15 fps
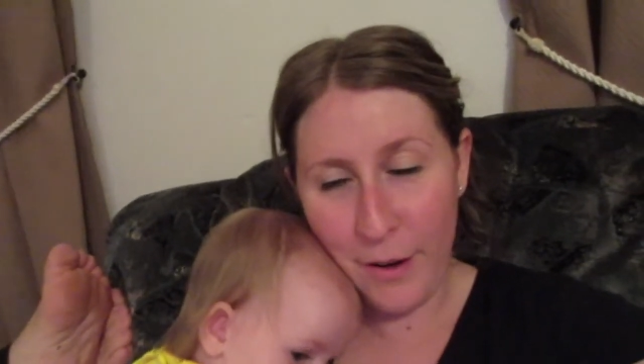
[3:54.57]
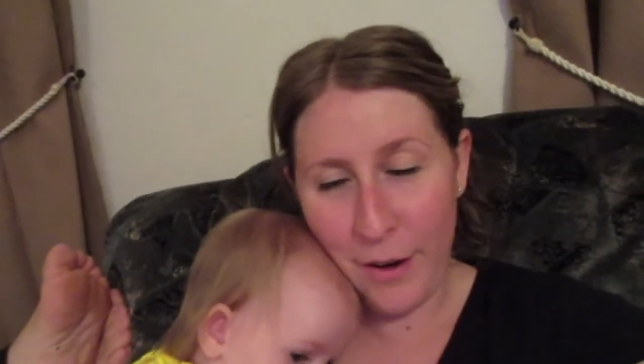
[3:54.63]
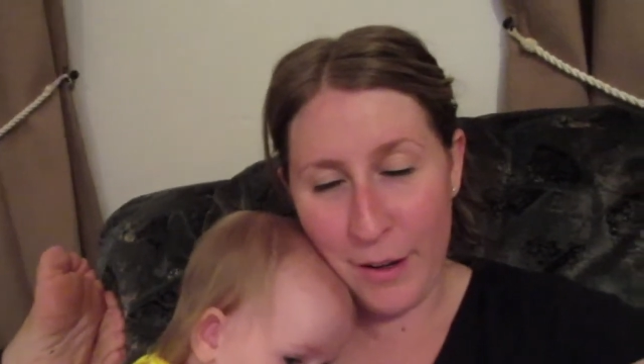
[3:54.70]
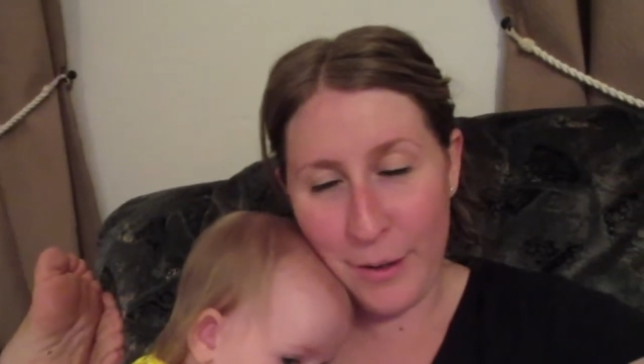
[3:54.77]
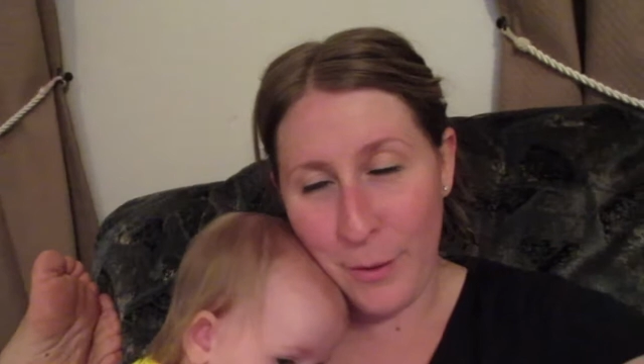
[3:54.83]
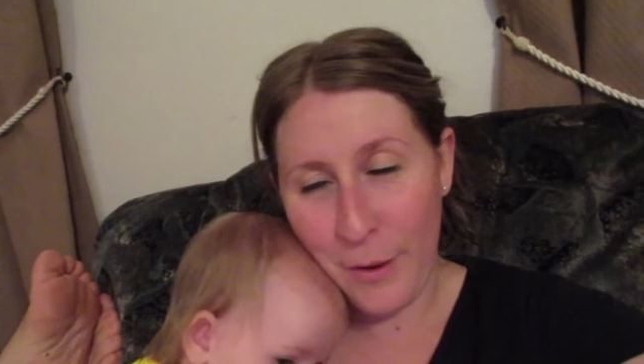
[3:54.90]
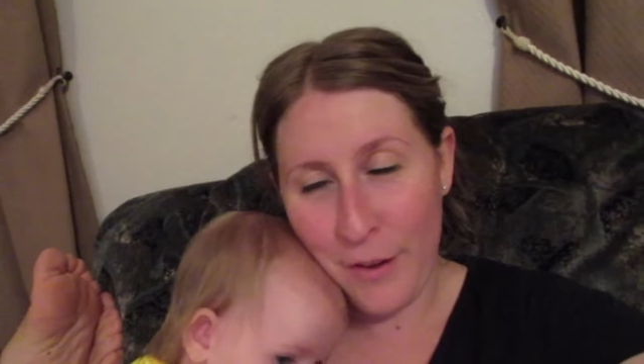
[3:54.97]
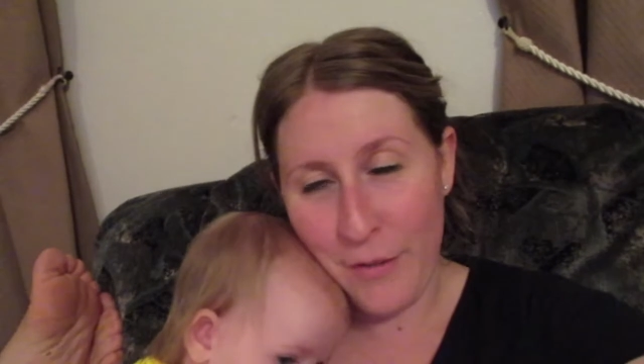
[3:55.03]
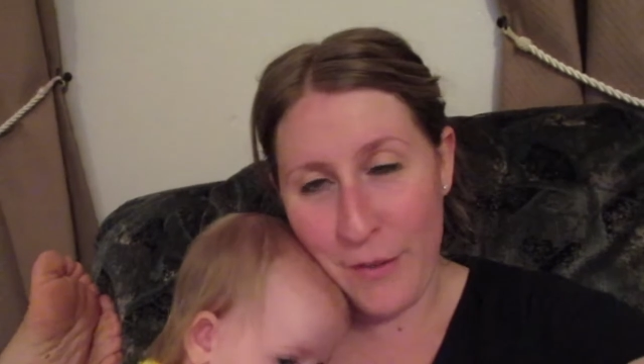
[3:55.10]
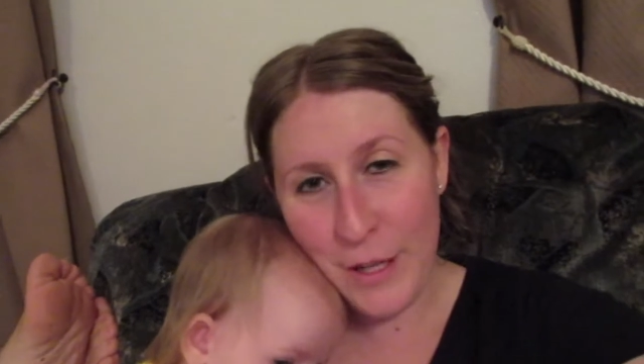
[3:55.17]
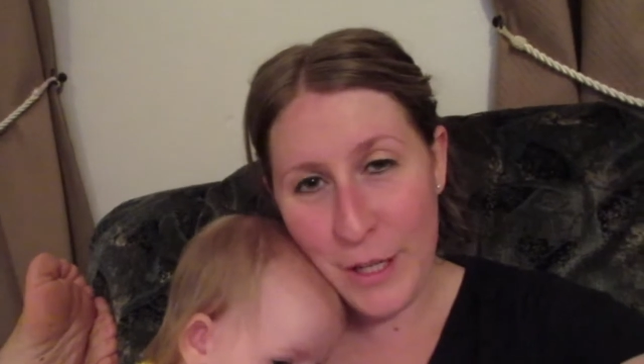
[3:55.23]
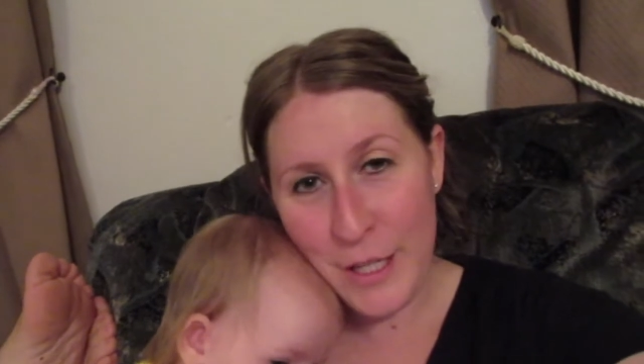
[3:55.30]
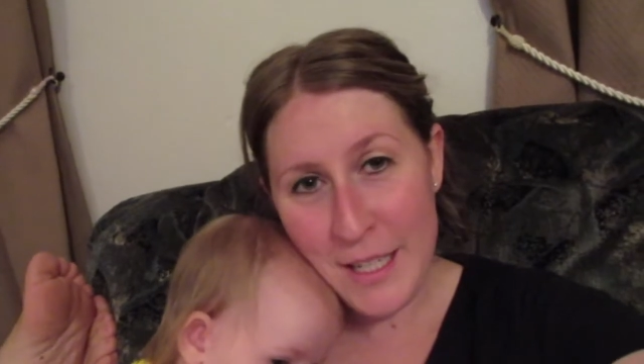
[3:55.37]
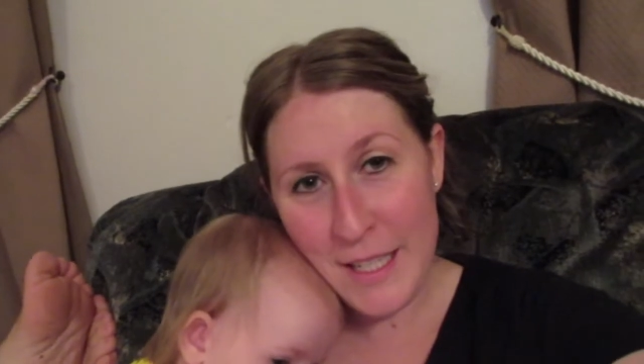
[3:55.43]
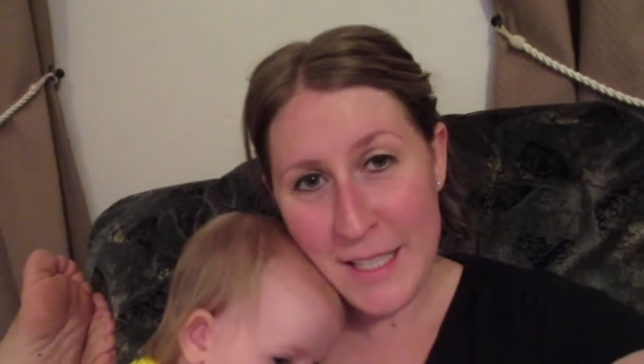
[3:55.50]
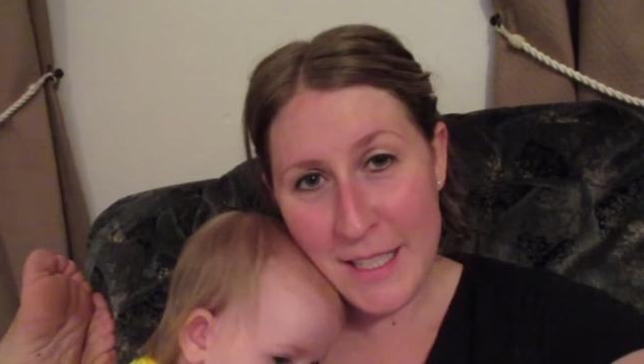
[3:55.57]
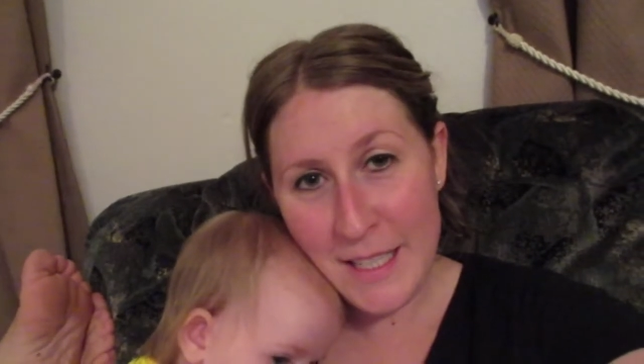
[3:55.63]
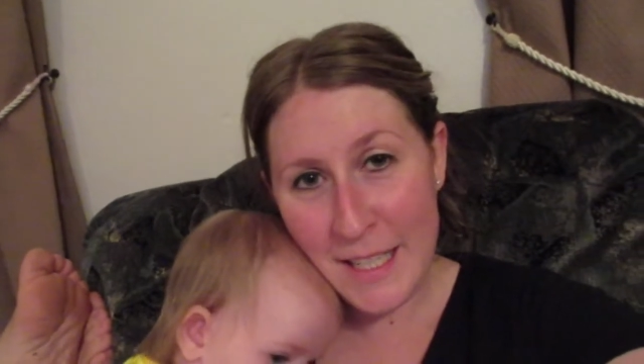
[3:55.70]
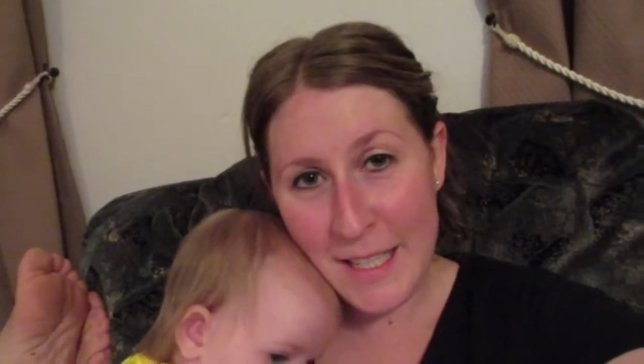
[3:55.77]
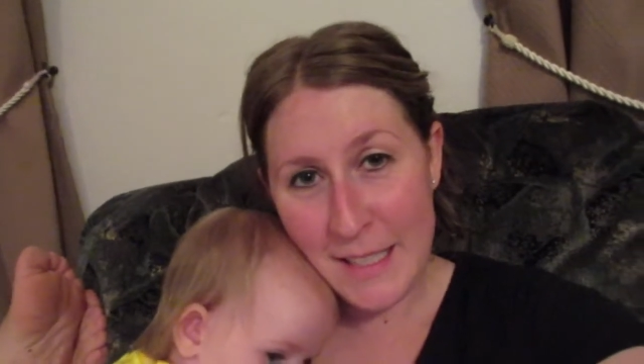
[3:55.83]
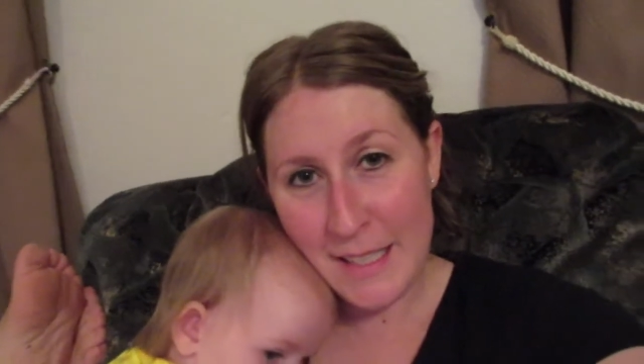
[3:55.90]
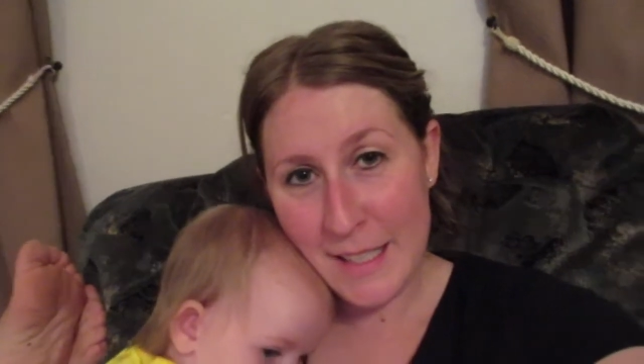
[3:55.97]
you already know I finished it
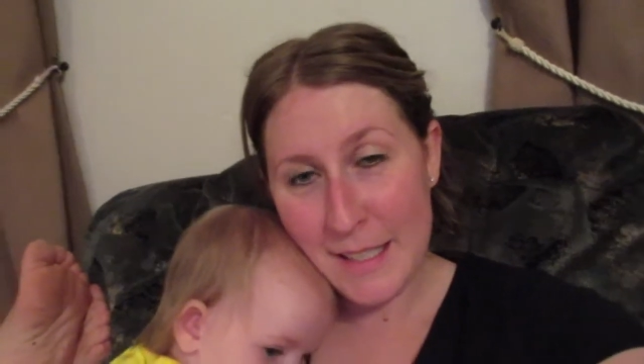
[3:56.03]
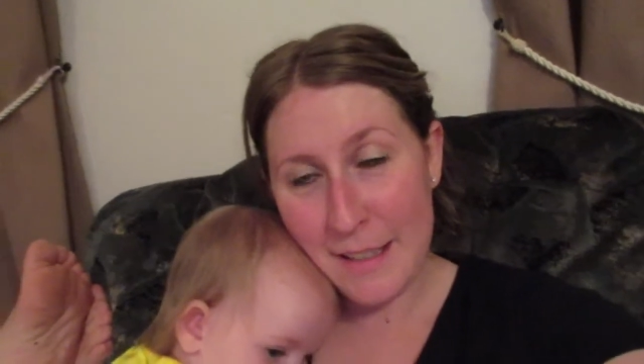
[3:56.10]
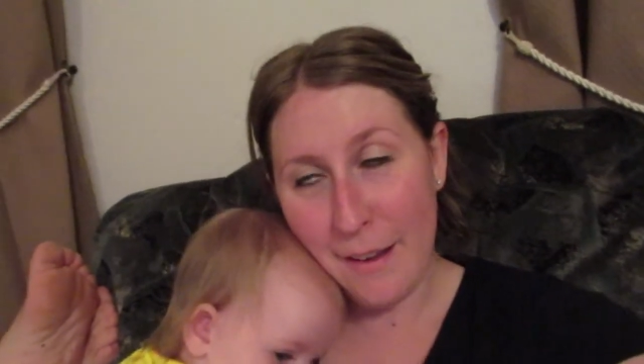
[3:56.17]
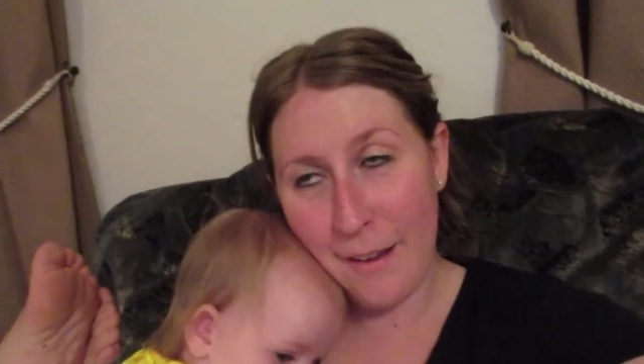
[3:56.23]
because